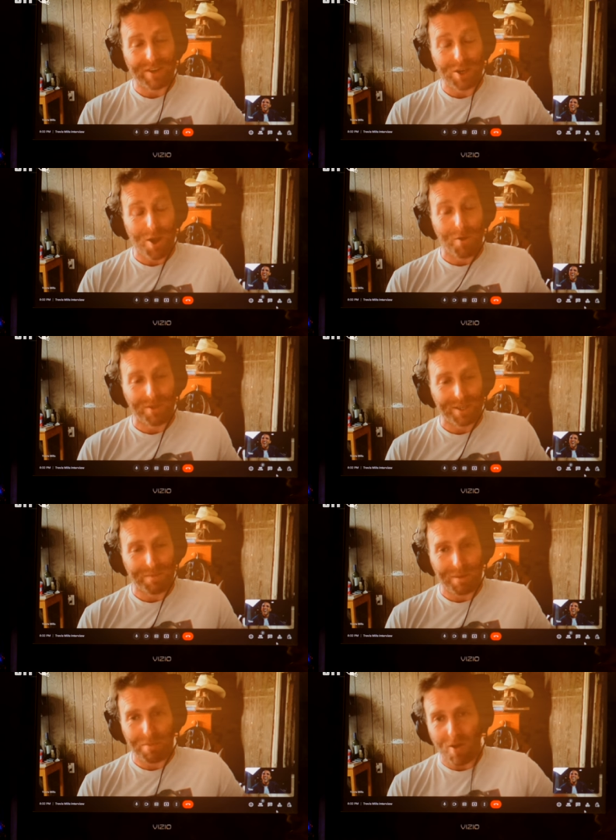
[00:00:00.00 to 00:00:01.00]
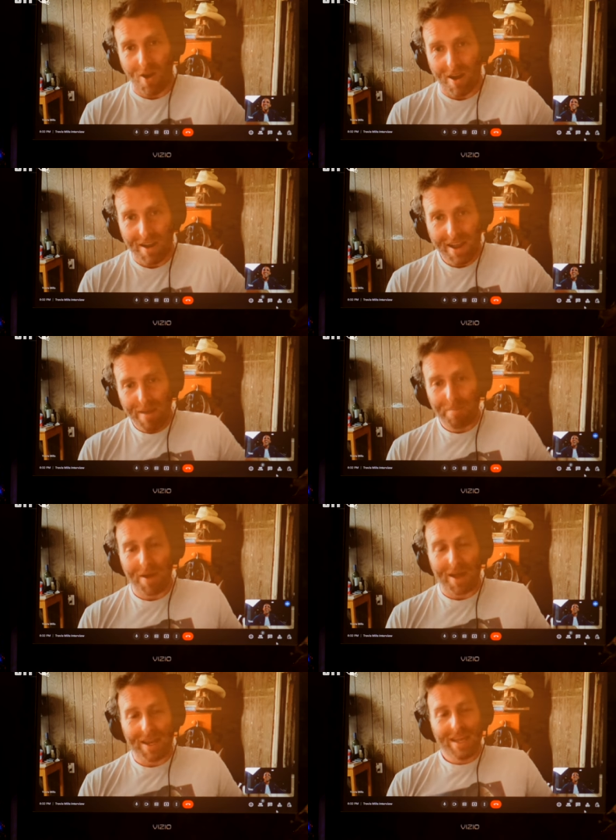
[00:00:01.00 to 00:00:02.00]
even know who these people are.
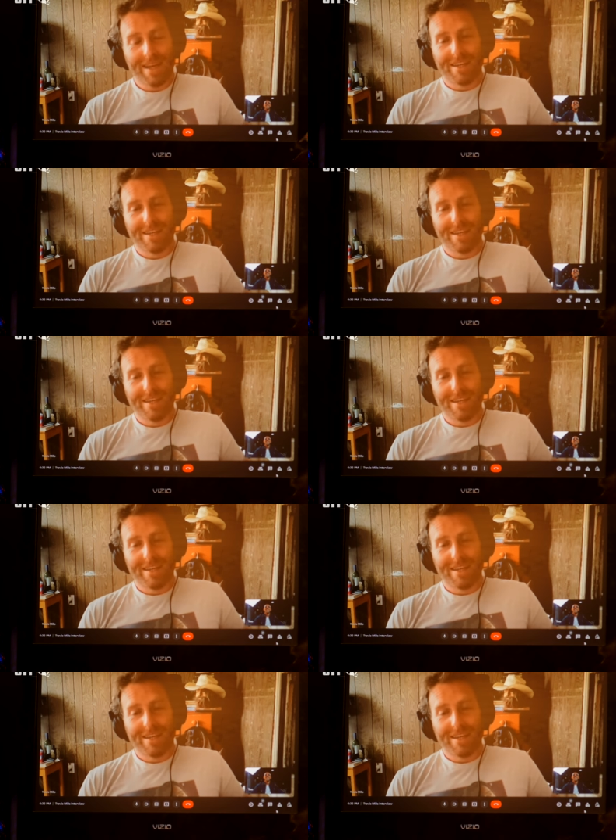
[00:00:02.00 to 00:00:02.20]
But